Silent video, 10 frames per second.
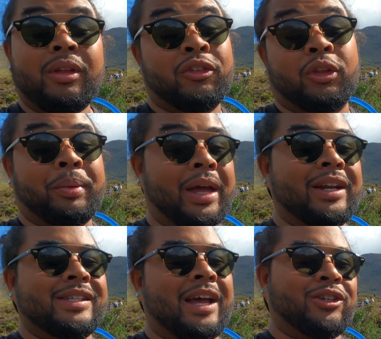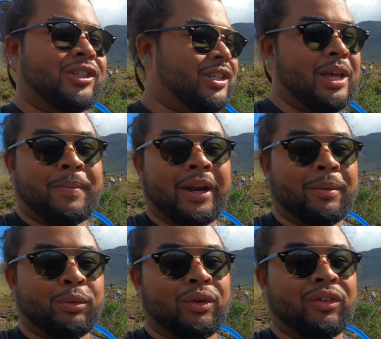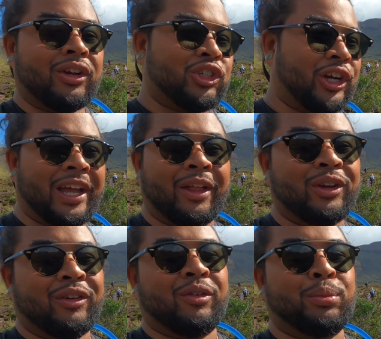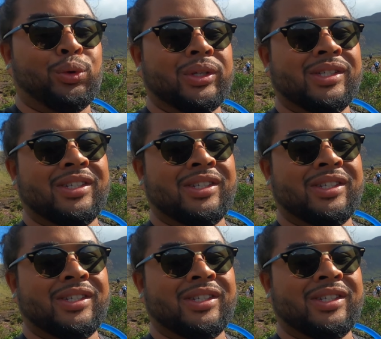the plan is now just to keep heading up the river and checking out the different pools.